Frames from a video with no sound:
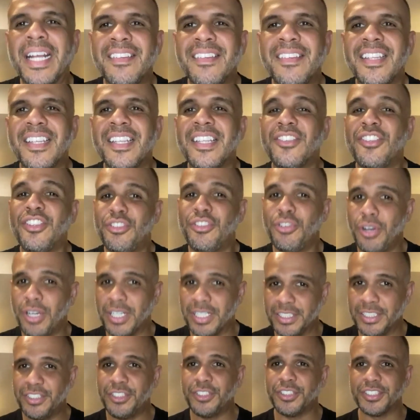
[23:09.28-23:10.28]
get? Did you
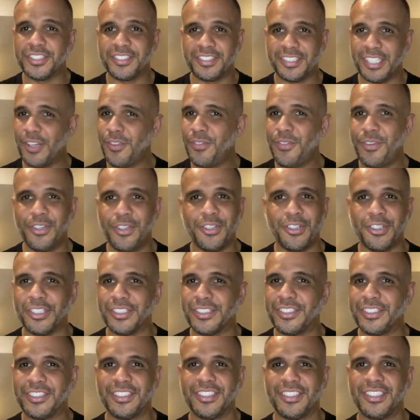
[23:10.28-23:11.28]
hurt yourself or
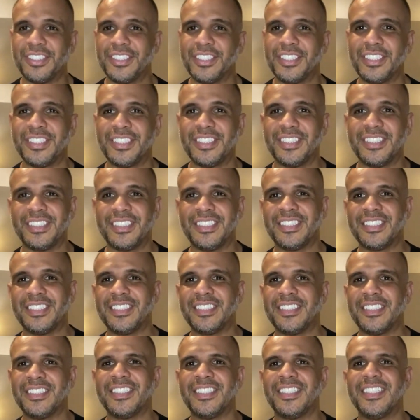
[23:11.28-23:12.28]
not? No,
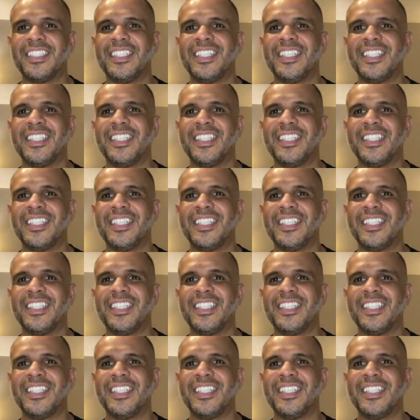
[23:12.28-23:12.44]
no, no,